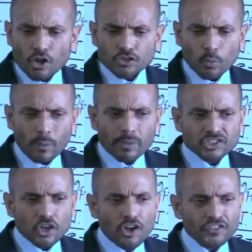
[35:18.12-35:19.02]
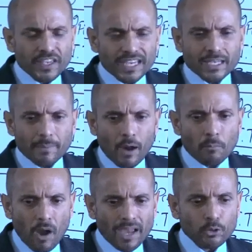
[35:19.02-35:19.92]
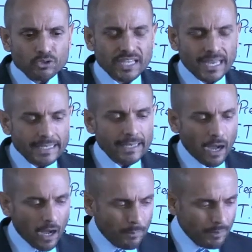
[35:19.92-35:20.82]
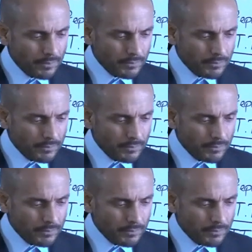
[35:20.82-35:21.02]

So when we start thinking about Michael standing up,